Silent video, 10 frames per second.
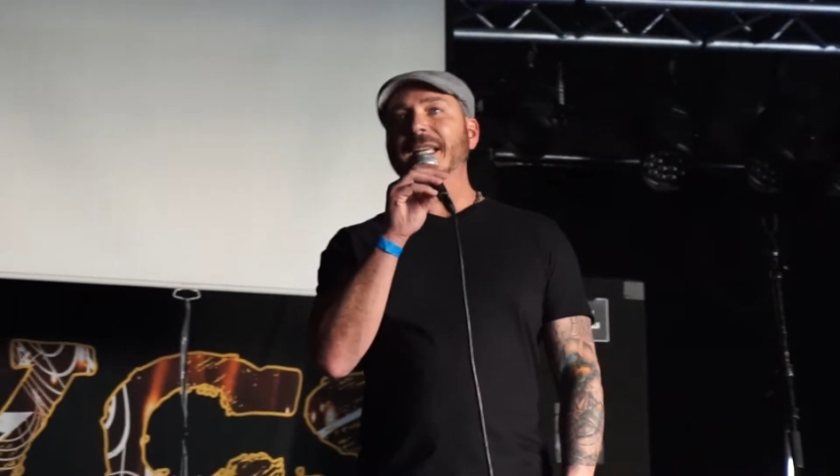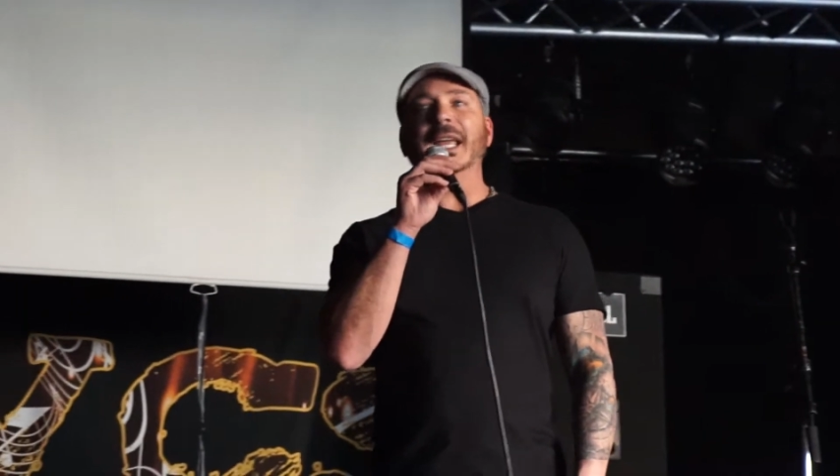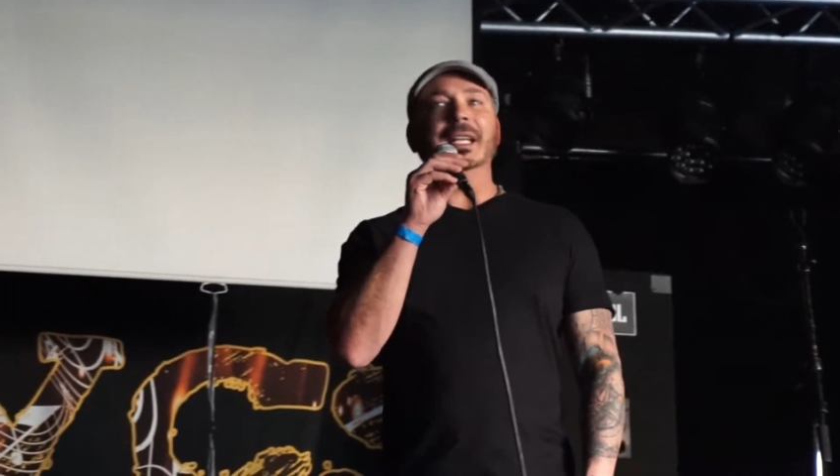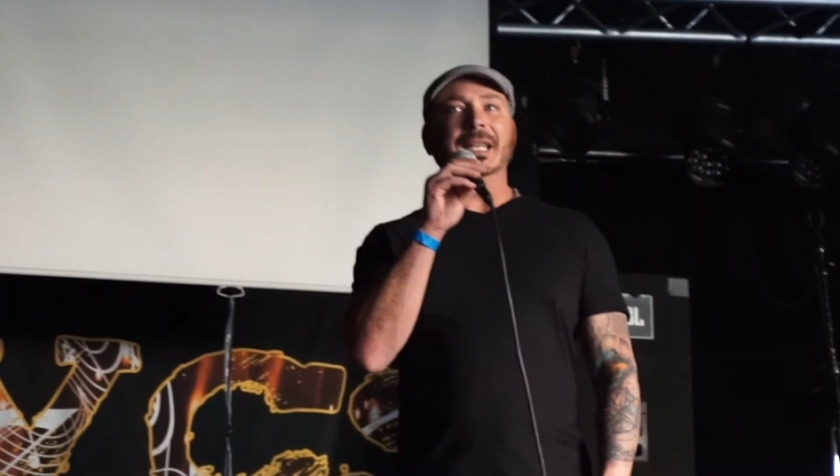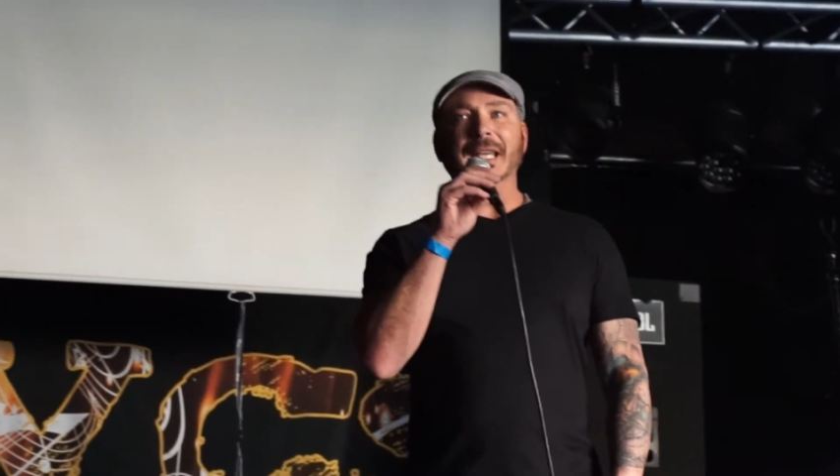
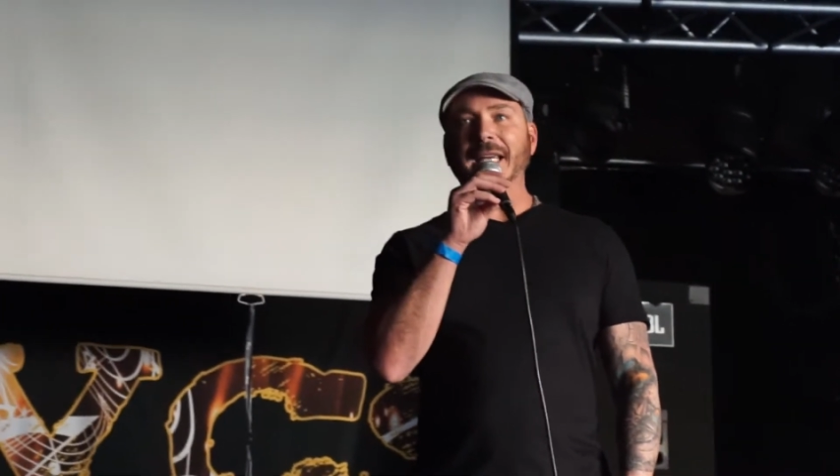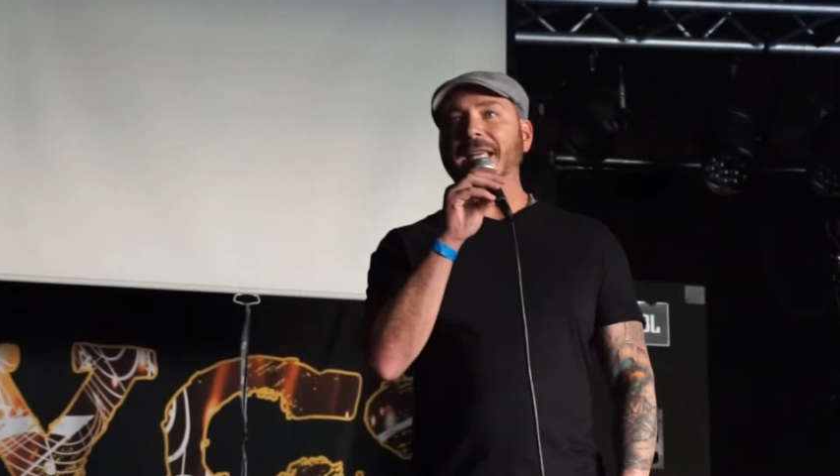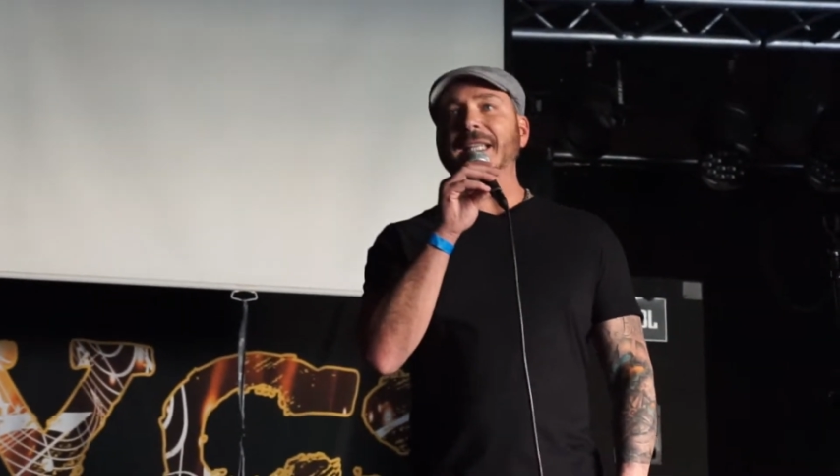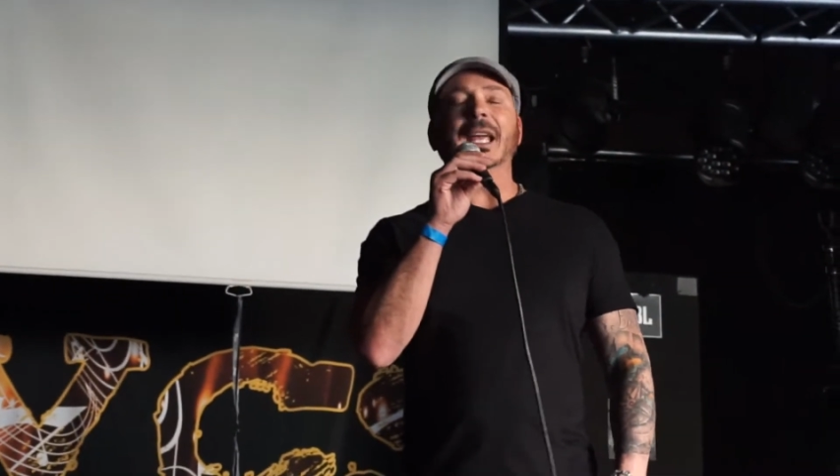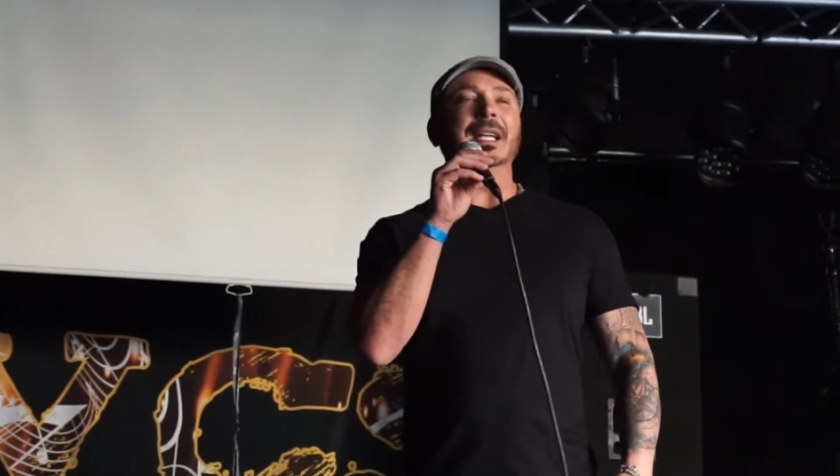and
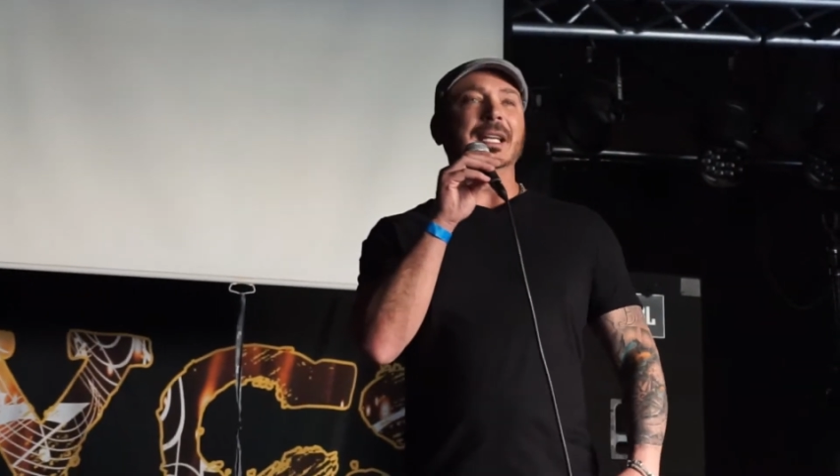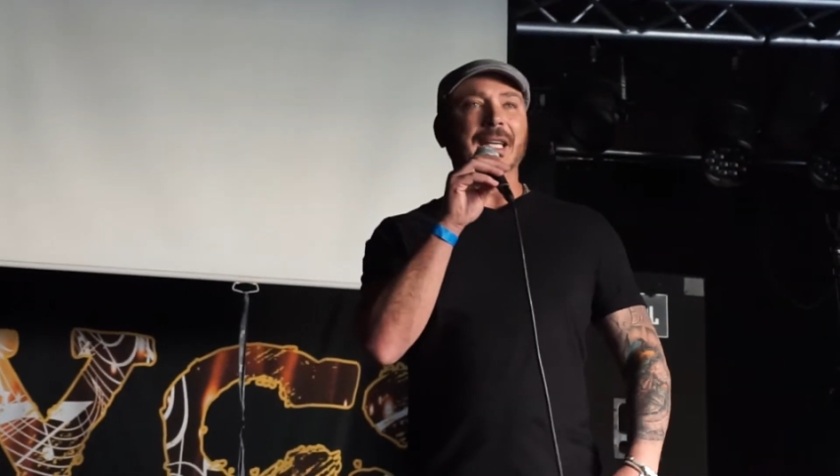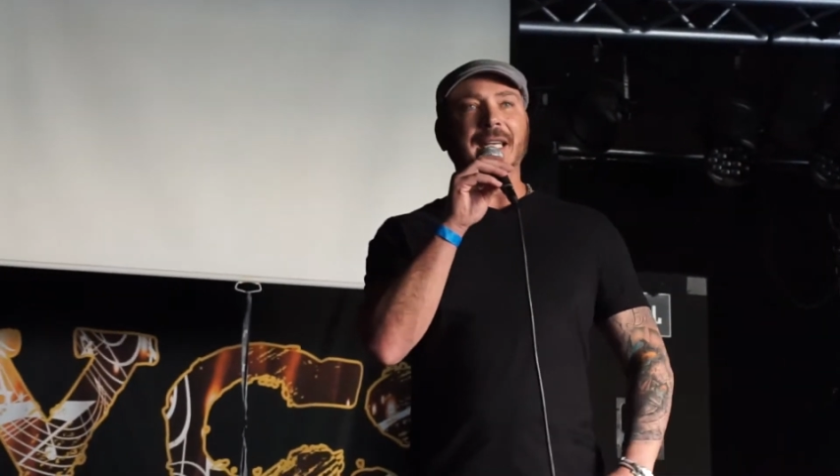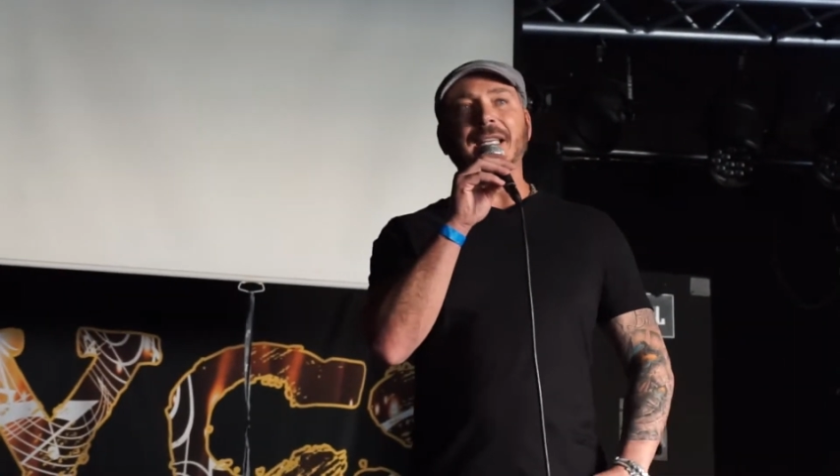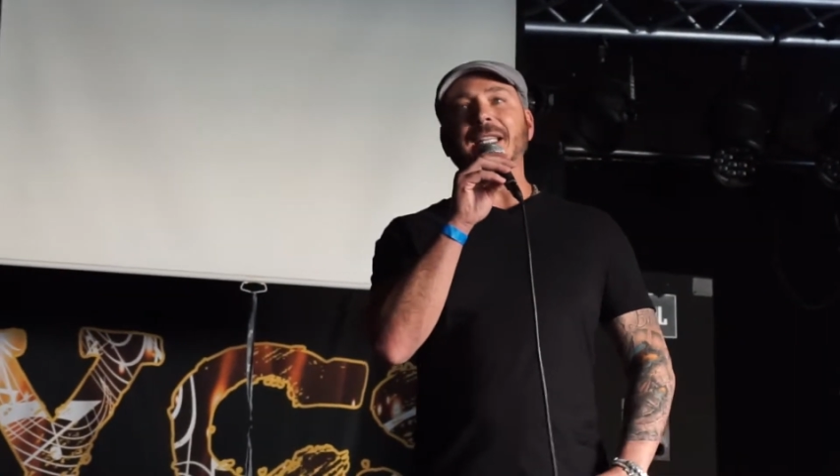again and
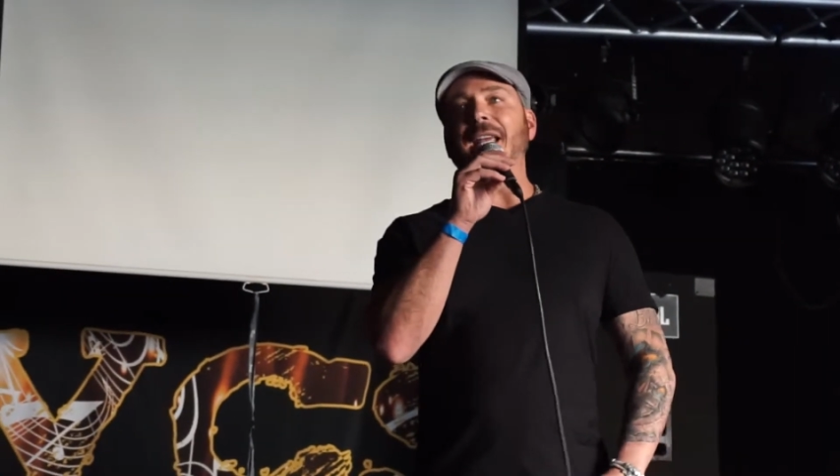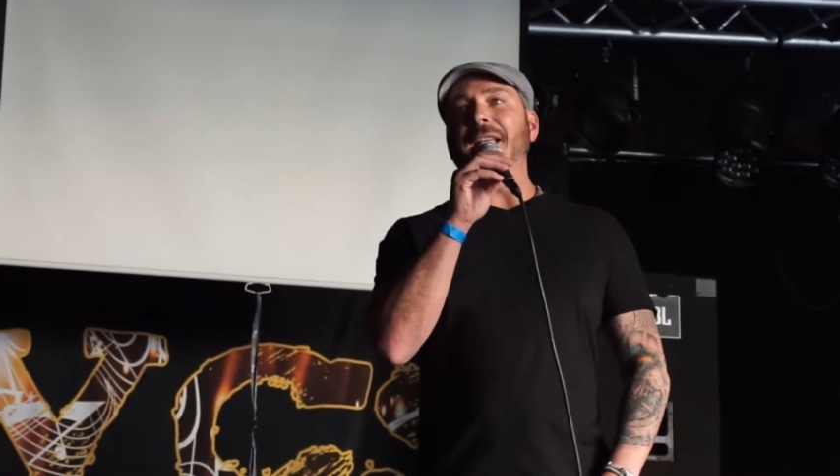again